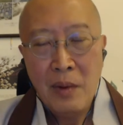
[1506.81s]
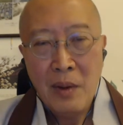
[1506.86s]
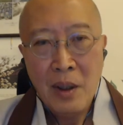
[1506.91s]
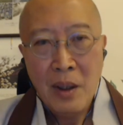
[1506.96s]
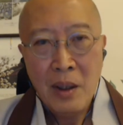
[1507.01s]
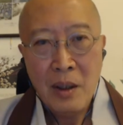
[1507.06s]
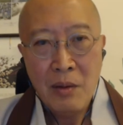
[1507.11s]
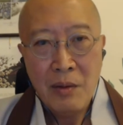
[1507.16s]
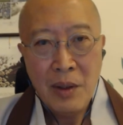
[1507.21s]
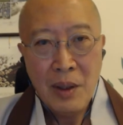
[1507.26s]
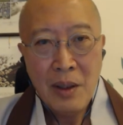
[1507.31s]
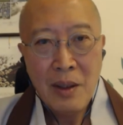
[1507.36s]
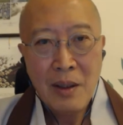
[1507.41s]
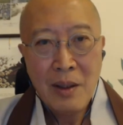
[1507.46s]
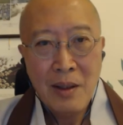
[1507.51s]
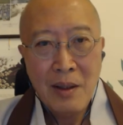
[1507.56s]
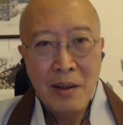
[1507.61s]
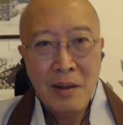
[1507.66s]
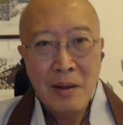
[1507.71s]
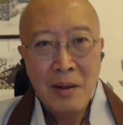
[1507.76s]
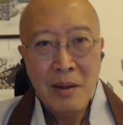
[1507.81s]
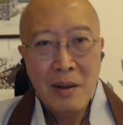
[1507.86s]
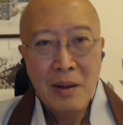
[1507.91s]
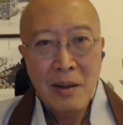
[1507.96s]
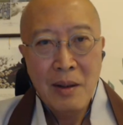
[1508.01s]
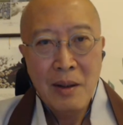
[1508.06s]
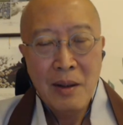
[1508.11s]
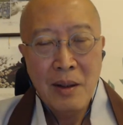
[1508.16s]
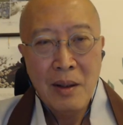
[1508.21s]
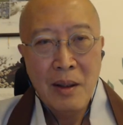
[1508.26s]
none of us
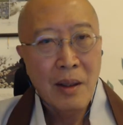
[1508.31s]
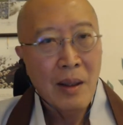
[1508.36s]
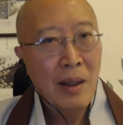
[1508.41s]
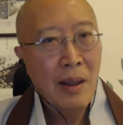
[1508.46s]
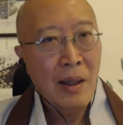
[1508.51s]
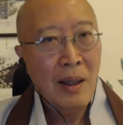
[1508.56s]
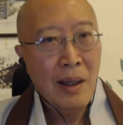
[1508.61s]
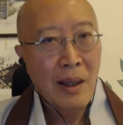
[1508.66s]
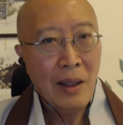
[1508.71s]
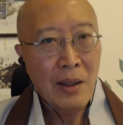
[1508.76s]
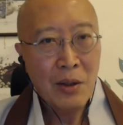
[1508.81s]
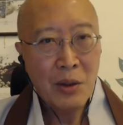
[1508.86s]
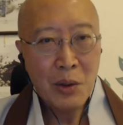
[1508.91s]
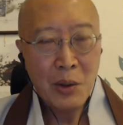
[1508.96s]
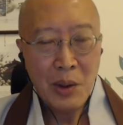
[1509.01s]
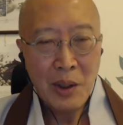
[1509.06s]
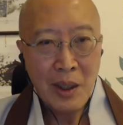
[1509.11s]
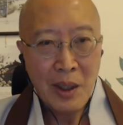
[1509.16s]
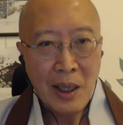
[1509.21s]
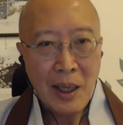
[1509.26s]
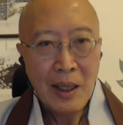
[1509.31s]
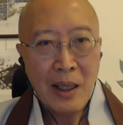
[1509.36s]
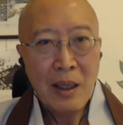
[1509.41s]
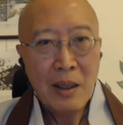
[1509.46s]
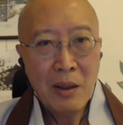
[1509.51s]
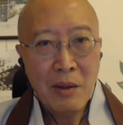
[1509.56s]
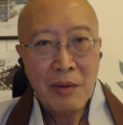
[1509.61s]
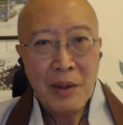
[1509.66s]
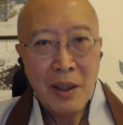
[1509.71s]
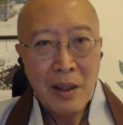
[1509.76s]
is going to get
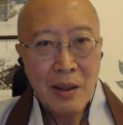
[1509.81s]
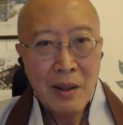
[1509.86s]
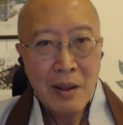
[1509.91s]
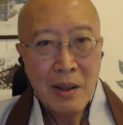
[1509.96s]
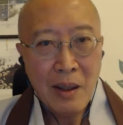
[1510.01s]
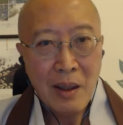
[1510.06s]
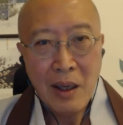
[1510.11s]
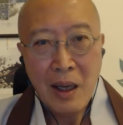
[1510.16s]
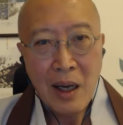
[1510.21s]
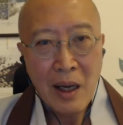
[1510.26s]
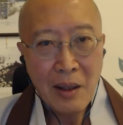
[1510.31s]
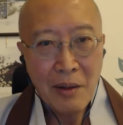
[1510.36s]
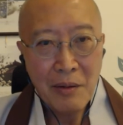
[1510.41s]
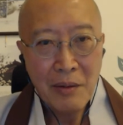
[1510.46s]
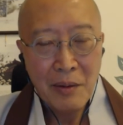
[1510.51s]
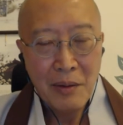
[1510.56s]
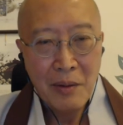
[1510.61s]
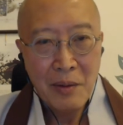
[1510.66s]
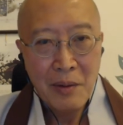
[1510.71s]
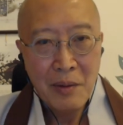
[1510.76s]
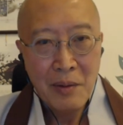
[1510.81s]
out of this alive.